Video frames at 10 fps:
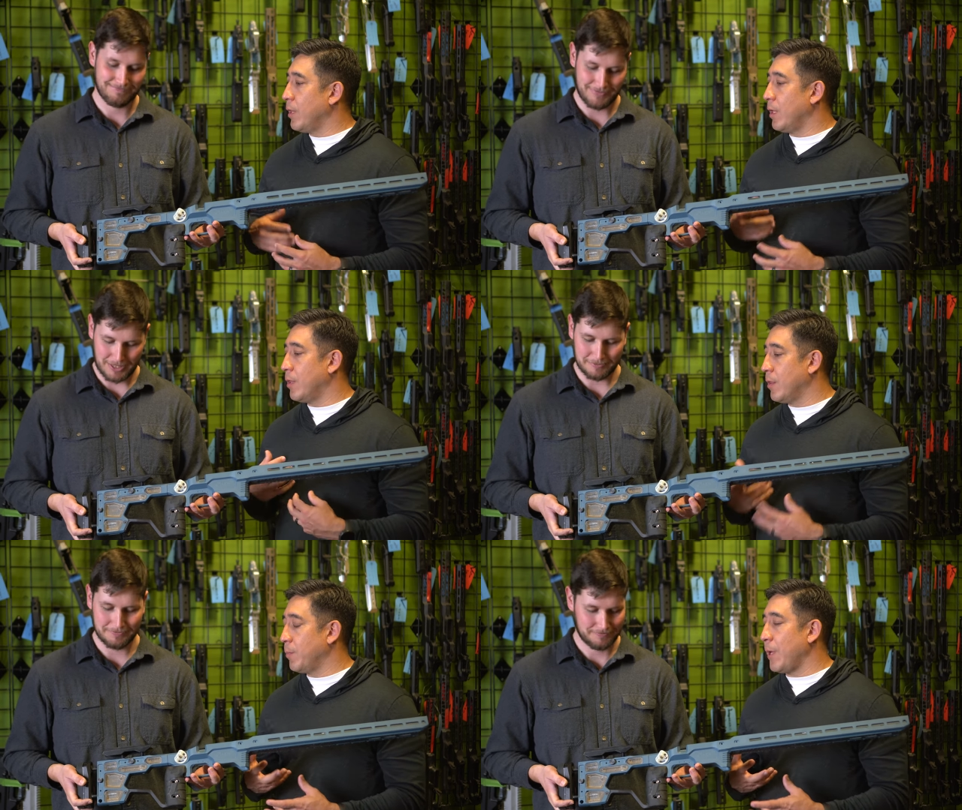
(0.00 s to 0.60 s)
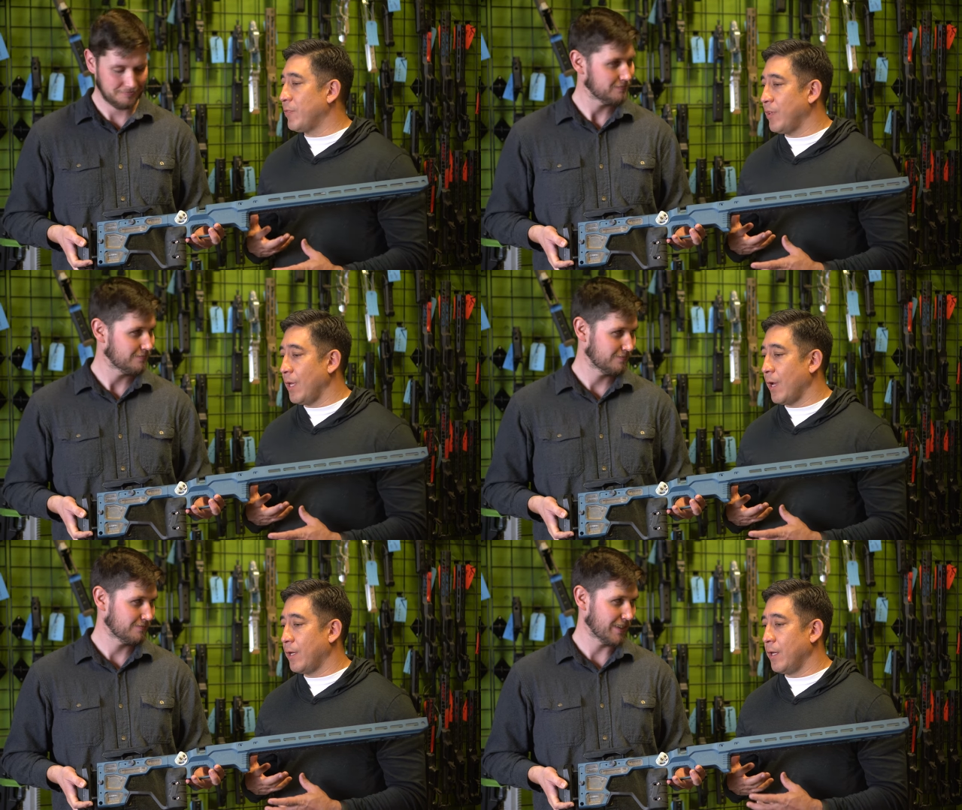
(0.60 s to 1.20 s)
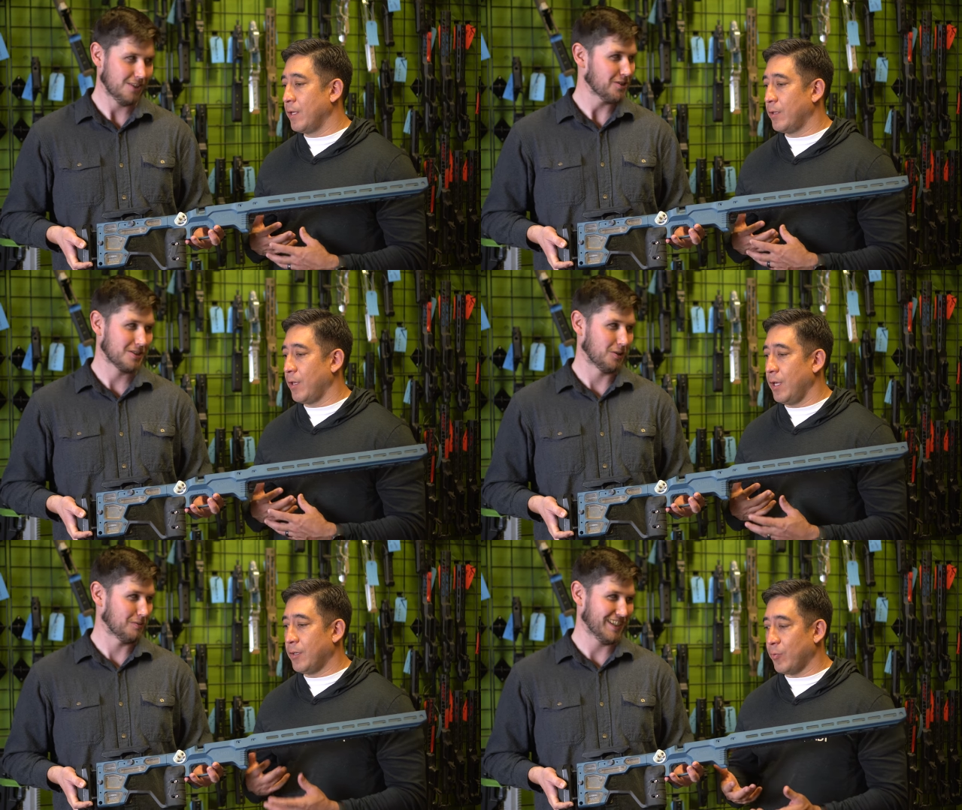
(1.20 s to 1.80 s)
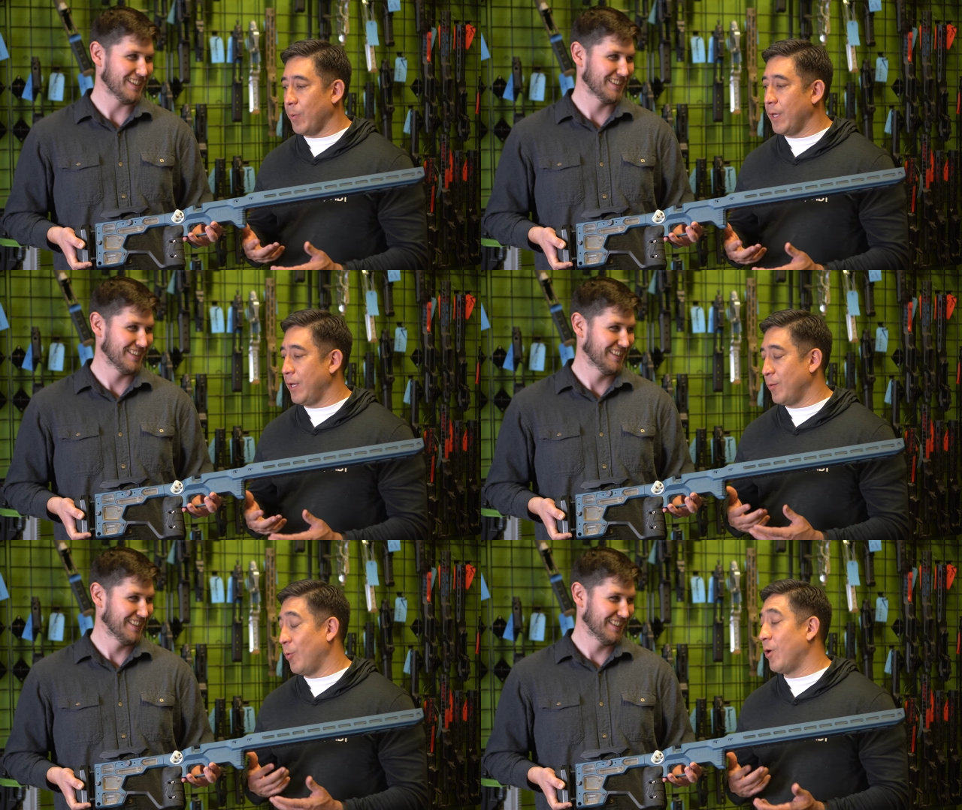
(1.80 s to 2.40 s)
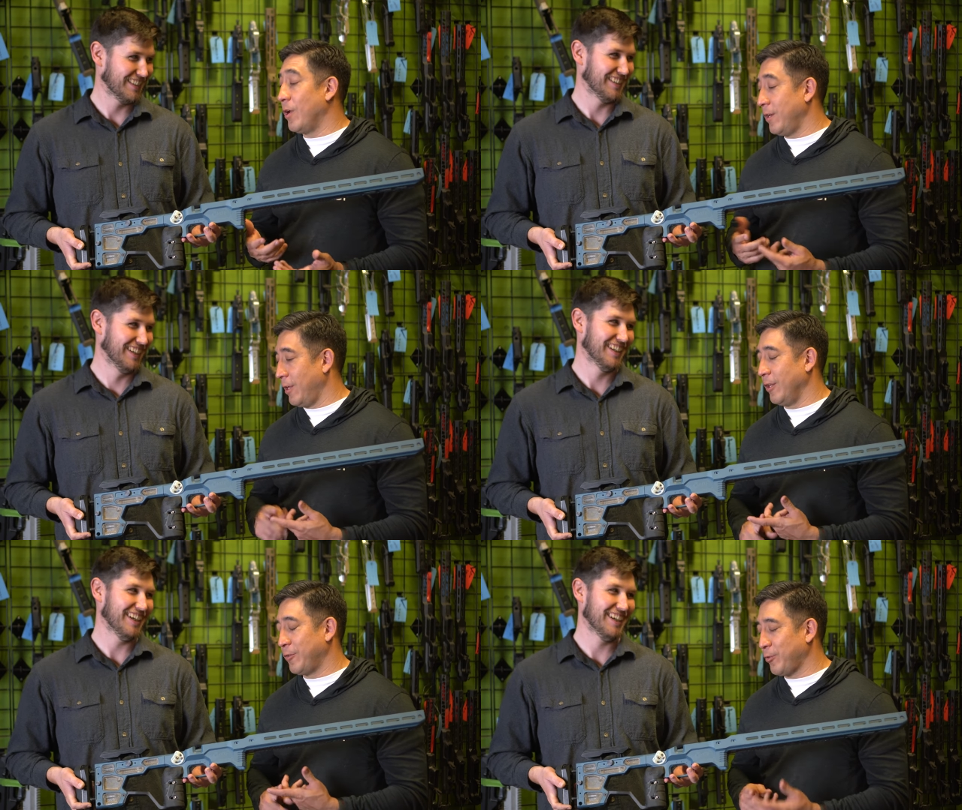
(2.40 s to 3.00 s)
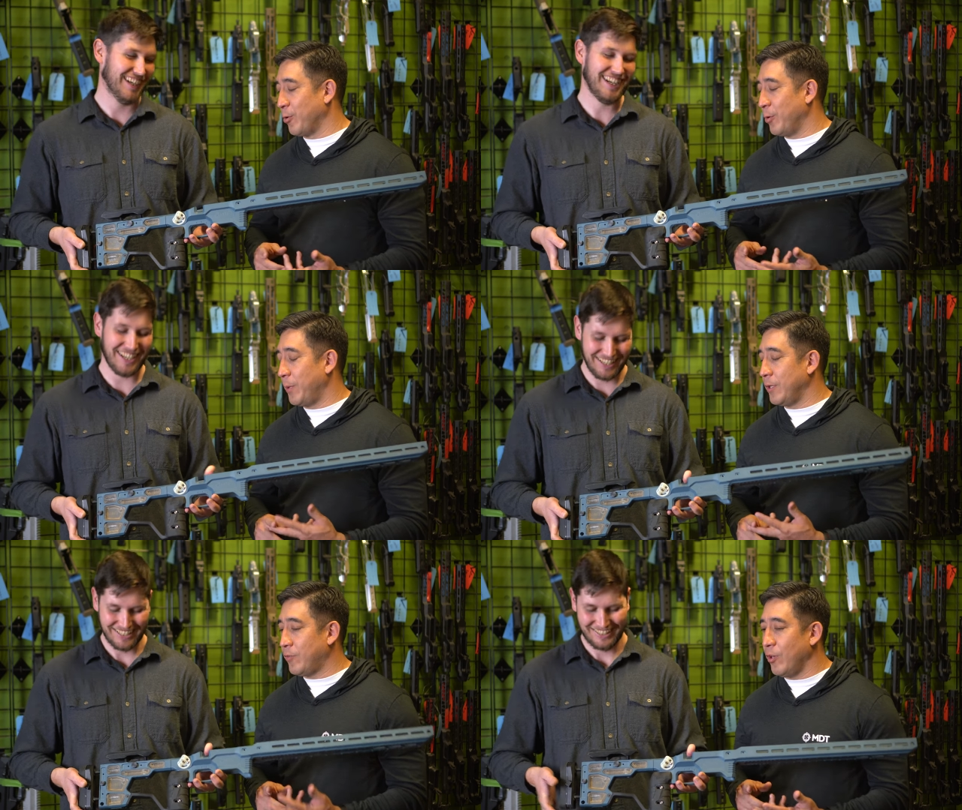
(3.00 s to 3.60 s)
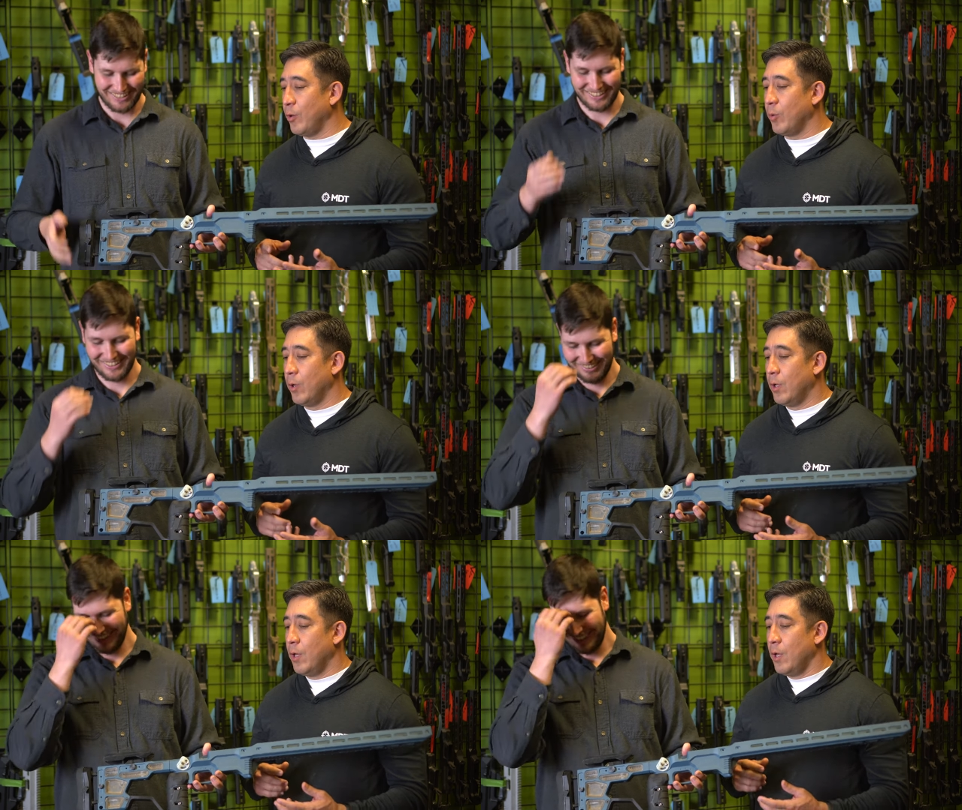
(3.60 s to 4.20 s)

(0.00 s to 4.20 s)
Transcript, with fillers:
Speaker 1: And the, yeah. the best thing I can cool, explain, Mike. one, it looks cool, but two,